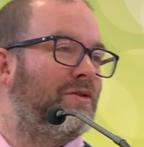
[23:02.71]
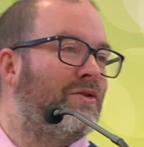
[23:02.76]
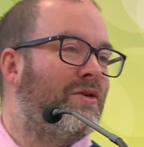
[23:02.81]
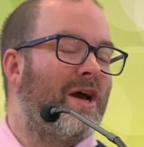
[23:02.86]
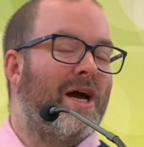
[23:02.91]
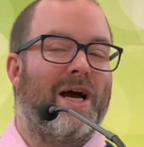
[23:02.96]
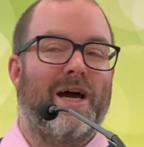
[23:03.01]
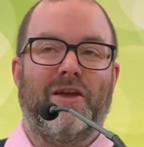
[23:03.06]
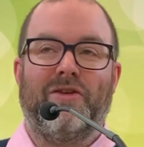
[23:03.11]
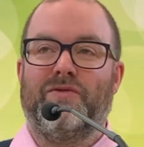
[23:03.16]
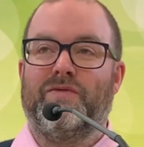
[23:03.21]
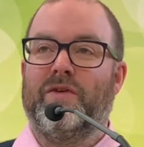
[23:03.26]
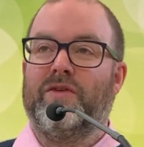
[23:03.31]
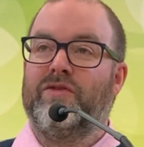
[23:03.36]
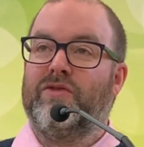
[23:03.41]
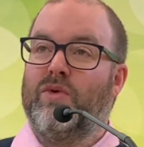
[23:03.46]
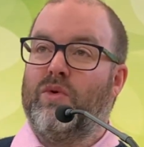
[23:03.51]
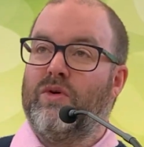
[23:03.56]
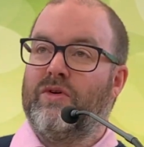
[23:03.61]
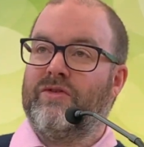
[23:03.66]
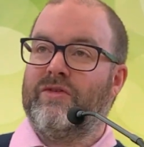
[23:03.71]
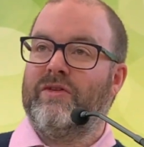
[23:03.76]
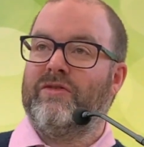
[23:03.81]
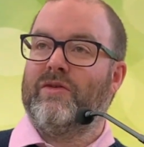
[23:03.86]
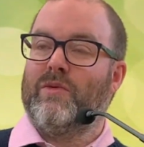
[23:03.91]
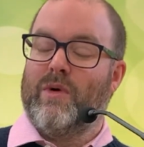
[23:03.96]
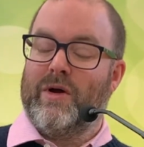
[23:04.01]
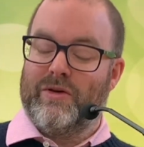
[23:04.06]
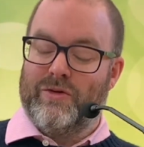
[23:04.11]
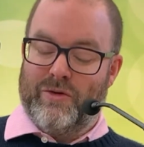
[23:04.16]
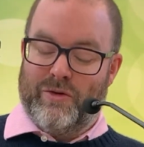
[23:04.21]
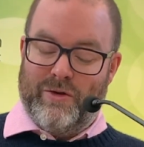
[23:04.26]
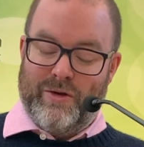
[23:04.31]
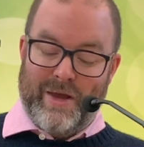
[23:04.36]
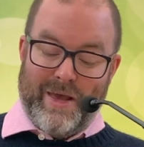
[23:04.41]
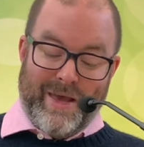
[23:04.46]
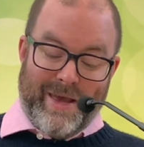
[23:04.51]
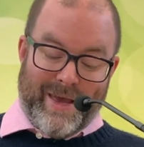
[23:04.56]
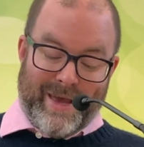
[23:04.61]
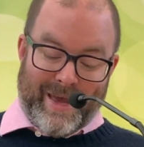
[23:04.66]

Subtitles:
who has resources, the one who,